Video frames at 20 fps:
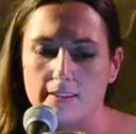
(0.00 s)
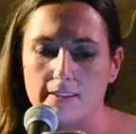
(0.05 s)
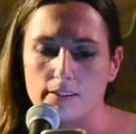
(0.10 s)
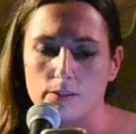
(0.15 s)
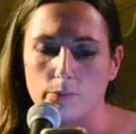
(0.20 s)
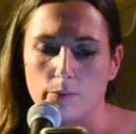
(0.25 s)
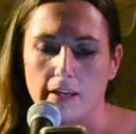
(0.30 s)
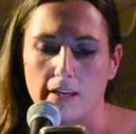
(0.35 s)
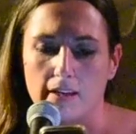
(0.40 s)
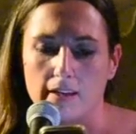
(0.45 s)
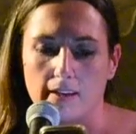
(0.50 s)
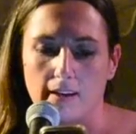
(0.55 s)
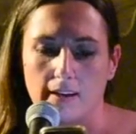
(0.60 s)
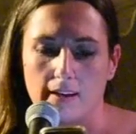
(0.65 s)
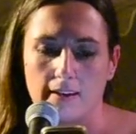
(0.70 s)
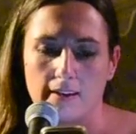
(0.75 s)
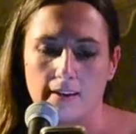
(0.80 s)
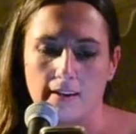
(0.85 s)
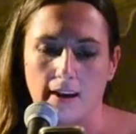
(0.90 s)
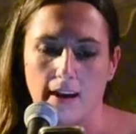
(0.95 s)
this week,
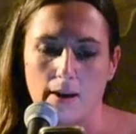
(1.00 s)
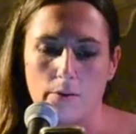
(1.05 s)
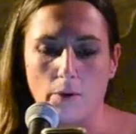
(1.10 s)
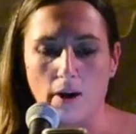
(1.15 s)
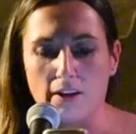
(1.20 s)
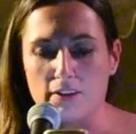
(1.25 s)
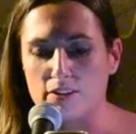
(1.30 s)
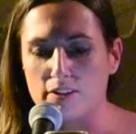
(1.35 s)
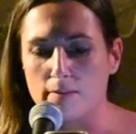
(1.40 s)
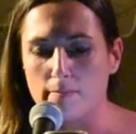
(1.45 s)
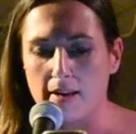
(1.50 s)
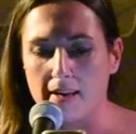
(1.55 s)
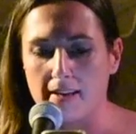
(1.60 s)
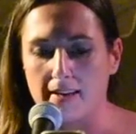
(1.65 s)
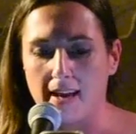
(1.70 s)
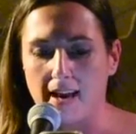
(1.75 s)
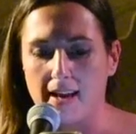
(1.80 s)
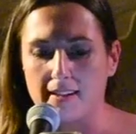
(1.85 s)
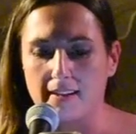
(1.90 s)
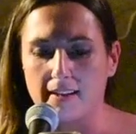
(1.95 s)
I watched the
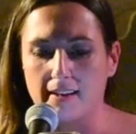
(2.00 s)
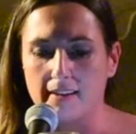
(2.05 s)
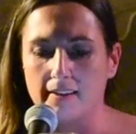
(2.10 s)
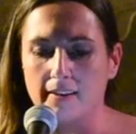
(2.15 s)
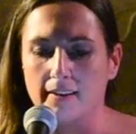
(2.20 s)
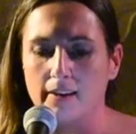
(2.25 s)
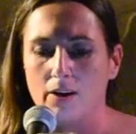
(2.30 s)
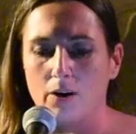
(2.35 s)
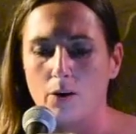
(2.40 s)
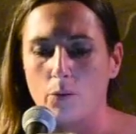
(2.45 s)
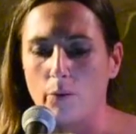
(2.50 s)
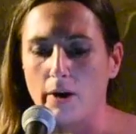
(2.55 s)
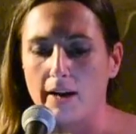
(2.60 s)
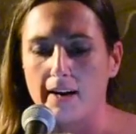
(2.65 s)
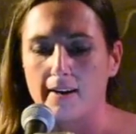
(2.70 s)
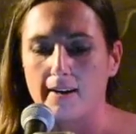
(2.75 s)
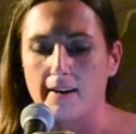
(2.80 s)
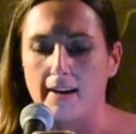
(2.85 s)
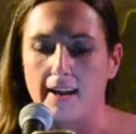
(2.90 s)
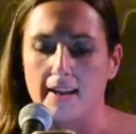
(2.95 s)
Met Gala,
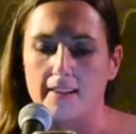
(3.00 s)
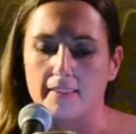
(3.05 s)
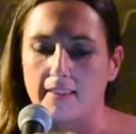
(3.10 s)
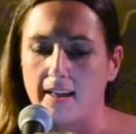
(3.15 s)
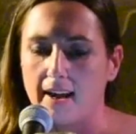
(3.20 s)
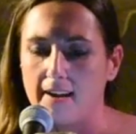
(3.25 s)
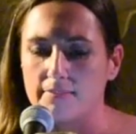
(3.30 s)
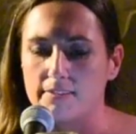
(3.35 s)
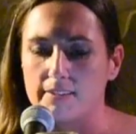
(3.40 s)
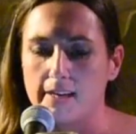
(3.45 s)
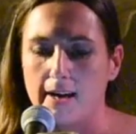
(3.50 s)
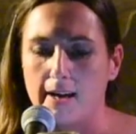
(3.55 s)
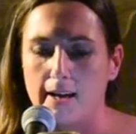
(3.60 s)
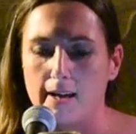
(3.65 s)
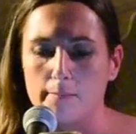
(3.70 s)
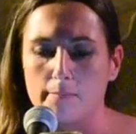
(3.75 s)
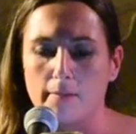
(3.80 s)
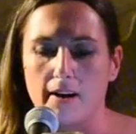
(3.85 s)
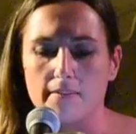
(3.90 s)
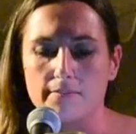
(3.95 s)
where a
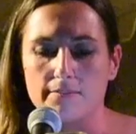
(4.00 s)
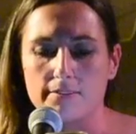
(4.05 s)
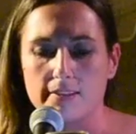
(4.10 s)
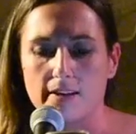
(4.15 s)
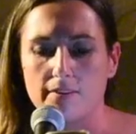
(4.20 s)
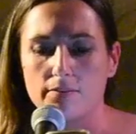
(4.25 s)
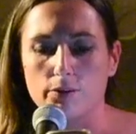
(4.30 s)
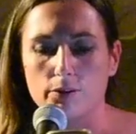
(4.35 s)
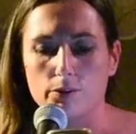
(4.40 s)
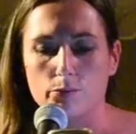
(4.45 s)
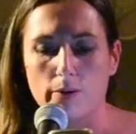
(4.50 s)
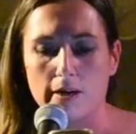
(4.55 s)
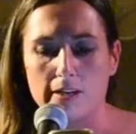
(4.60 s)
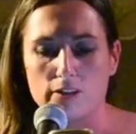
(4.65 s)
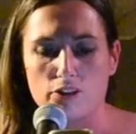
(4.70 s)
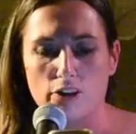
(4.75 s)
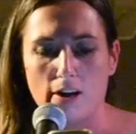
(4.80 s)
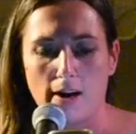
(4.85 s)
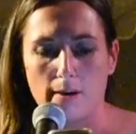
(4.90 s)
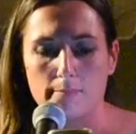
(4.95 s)
lifetime of several
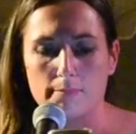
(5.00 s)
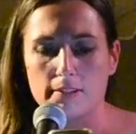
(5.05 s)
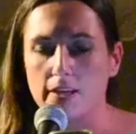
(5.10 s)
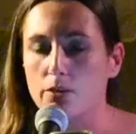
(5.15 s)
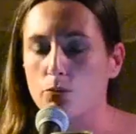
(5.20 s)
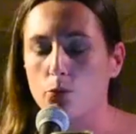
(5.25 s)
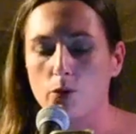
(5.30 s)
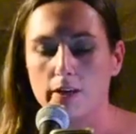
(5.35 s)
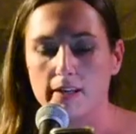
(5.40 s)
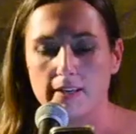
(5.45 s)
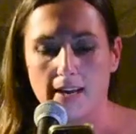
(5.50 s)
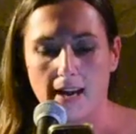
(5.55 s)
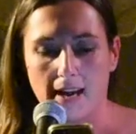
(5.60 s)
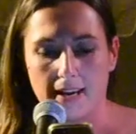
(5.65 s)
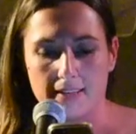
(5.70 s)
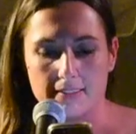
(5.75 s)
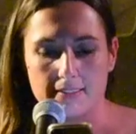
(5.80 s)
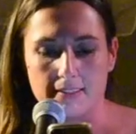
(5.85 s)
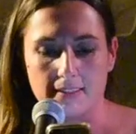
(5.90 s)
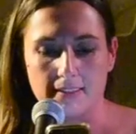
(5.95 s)
sweatshops in one
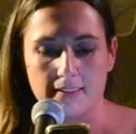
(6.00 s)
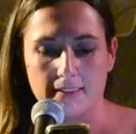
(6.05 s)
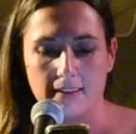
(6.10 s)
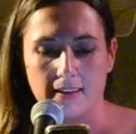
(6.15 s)
night.